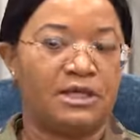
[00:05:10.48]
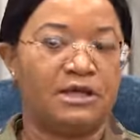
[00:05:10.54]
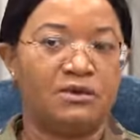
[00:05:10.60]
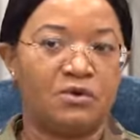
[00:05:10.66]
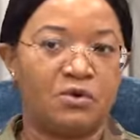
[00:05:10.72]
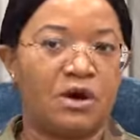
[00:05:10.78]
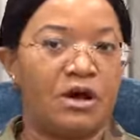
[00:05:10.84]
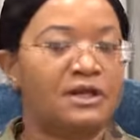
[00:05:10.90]

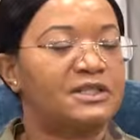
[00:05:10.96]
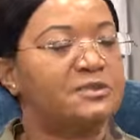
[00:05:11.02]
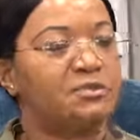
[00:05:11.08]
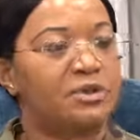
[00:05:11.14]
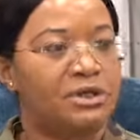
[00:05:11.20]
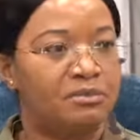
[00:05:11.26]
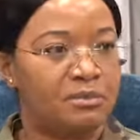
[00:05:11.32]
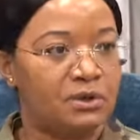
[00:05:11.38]
a cross
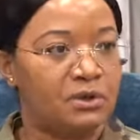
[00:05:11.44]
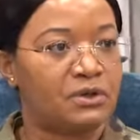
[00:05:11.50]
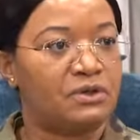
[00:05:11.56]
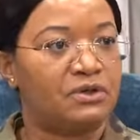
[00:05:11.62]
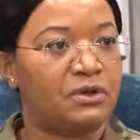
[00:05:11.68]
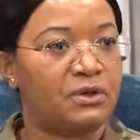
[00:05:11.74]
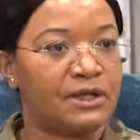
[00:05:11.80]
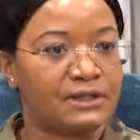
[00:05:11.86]
being
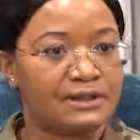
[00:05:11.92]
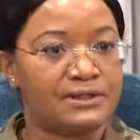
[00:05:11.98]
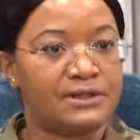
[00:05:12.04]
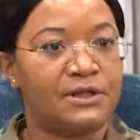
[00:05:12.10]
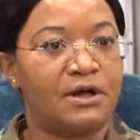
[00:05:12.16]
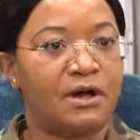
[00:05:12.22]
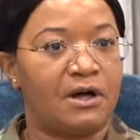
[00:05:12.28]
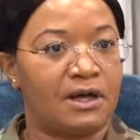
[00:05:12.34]
burned on
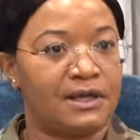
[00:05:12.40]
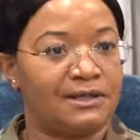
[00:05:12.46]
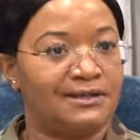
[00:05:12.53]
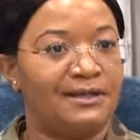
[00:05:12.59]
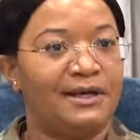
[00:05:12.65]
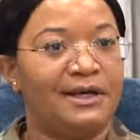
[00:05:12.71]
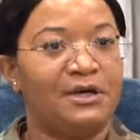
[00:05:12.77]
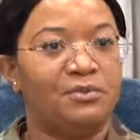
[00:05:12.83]
his
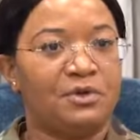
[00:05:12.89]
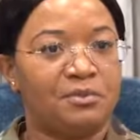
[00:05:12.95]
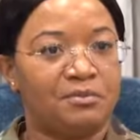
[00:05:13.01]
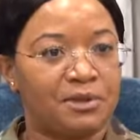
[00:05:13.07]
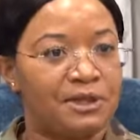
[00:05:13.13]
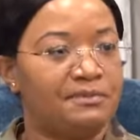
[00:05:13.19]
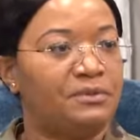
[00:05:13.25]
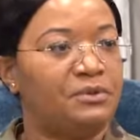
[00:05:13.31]
lawn
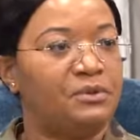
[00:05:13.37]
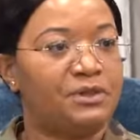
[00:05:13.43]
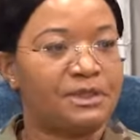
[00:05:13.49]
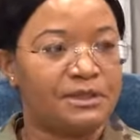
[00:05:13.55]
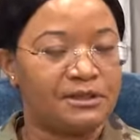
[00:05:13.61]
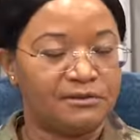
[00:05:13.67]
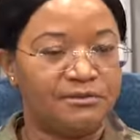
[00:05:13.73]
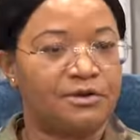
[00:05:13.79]
with people
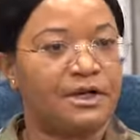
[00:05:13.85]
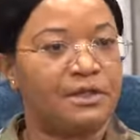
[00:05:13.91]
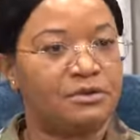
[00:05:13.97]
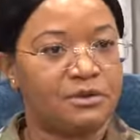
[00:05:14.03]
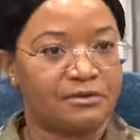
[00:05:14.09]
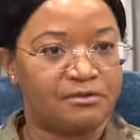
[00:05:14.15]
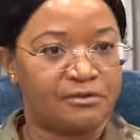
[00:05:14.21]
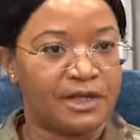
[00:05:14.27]
with
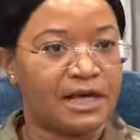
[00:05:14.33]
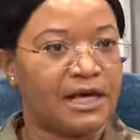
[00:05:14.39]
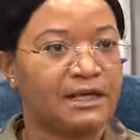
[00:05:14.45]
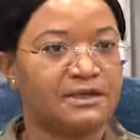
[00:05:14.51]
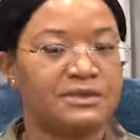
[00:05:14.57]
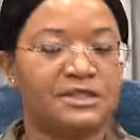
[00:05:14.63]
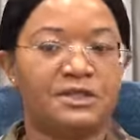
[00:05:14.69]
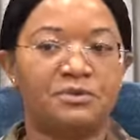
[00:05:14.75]
Confederate
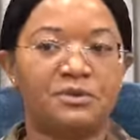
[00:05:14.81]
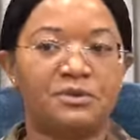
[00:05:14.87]
flags. He